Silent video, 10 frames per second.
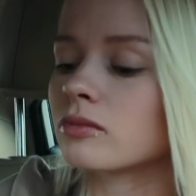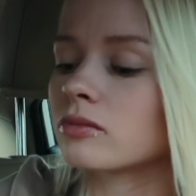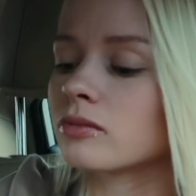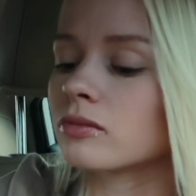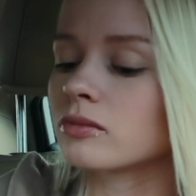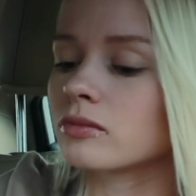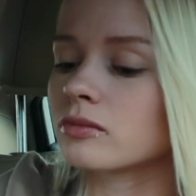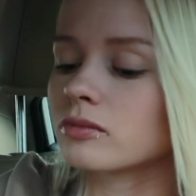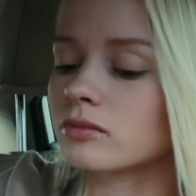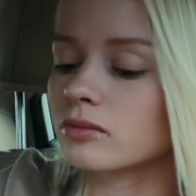
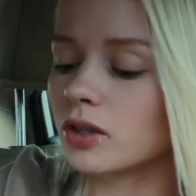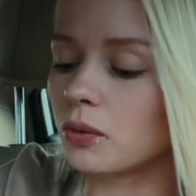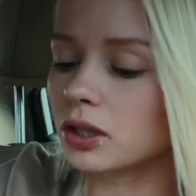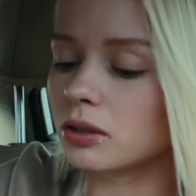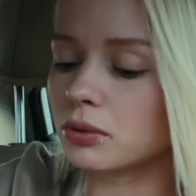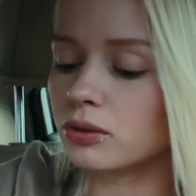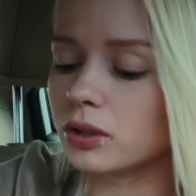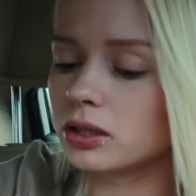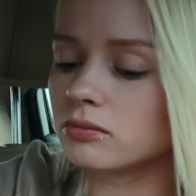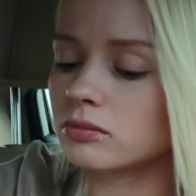nine. You want the blue
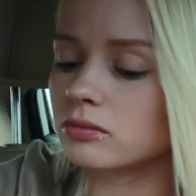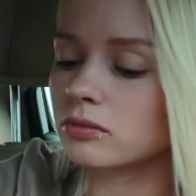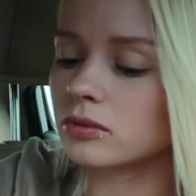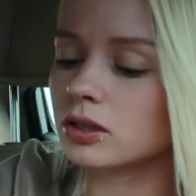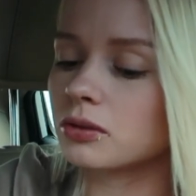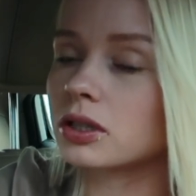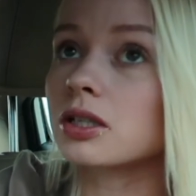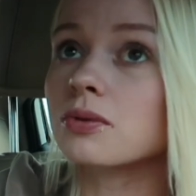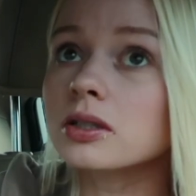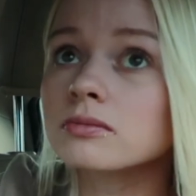one? You want
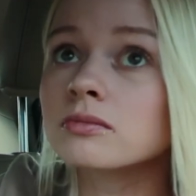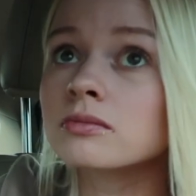this one?